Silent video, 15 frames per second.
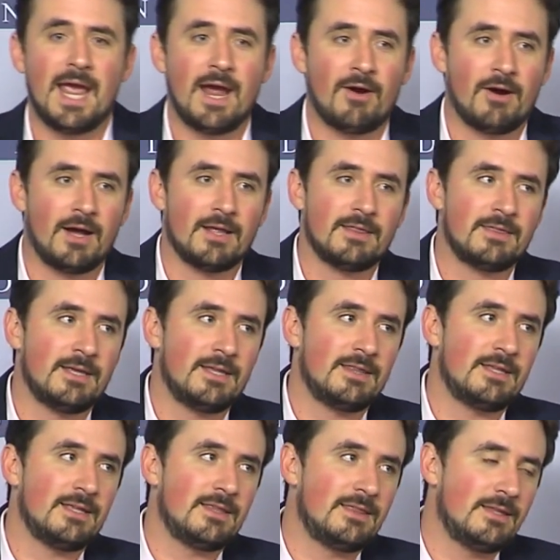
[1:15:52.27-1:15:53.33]
era
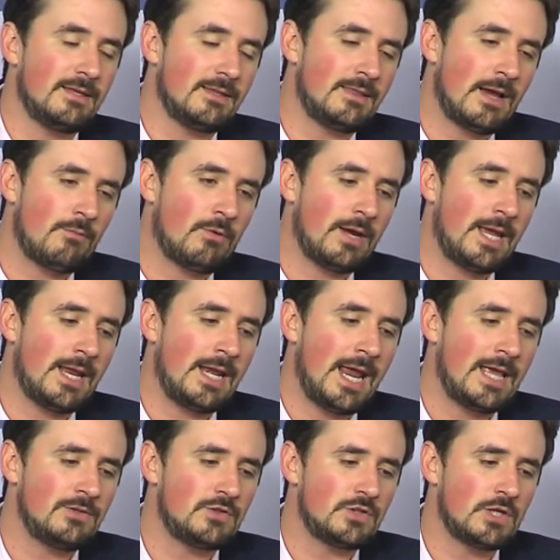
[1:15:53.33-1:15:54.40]
that we're in.
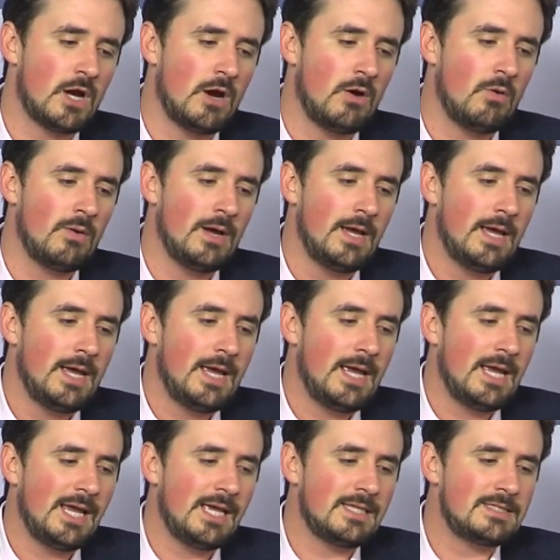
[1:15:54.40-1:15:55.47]
And so
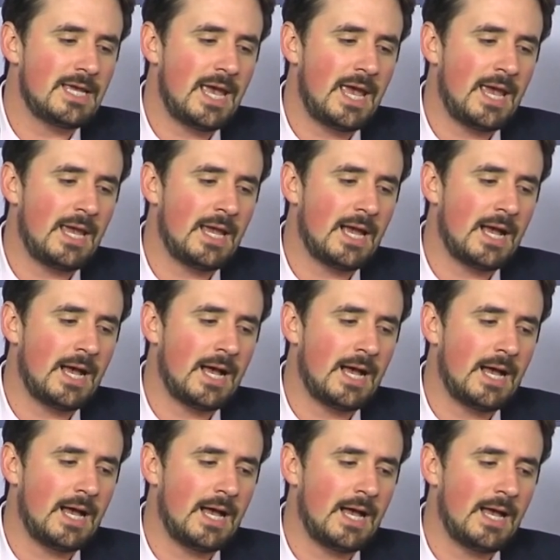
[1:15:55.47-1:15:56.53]
it's a, uh,
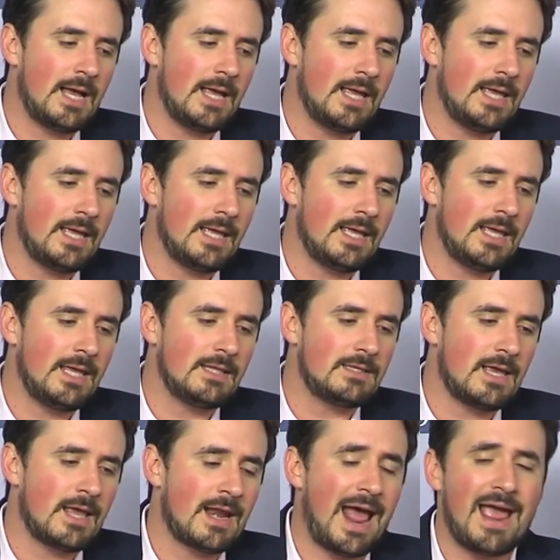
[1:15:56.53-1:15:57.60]
uh, it,
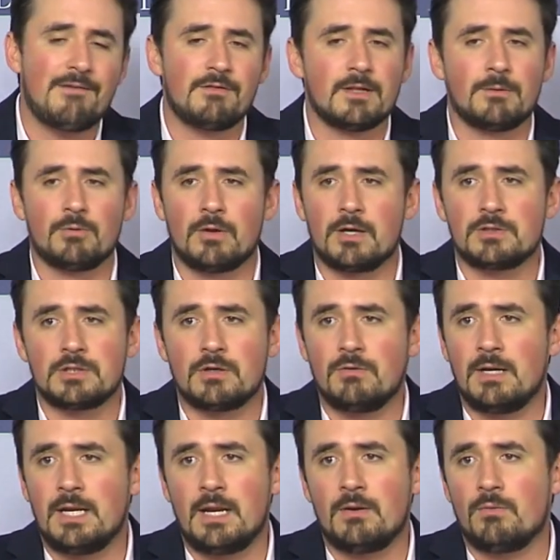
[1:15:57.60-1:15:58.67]
and I have a liberal arts
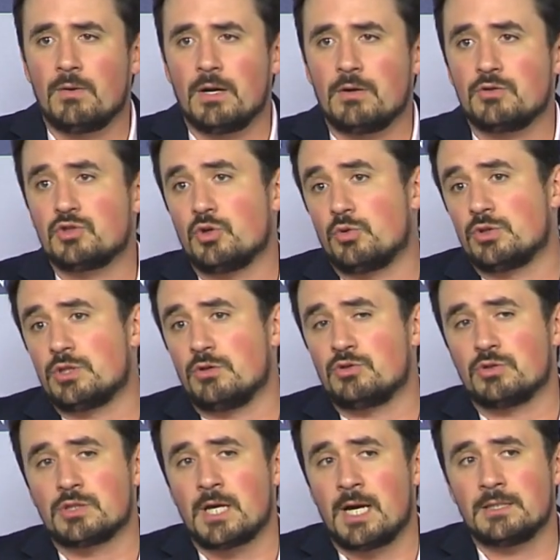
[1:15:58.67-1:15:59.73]
degree or, or, or, social
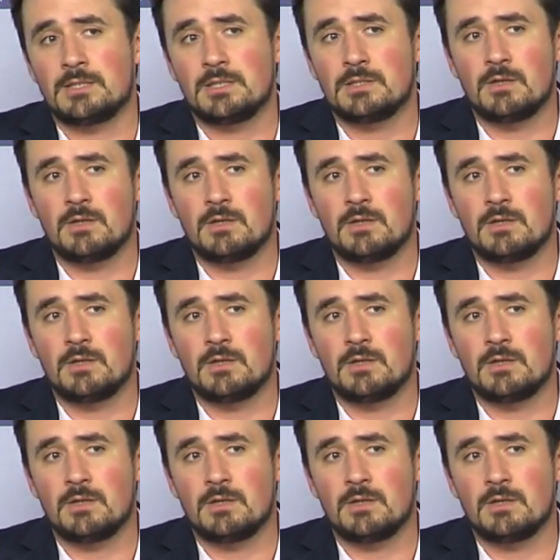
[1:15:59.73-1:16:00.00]
sciences,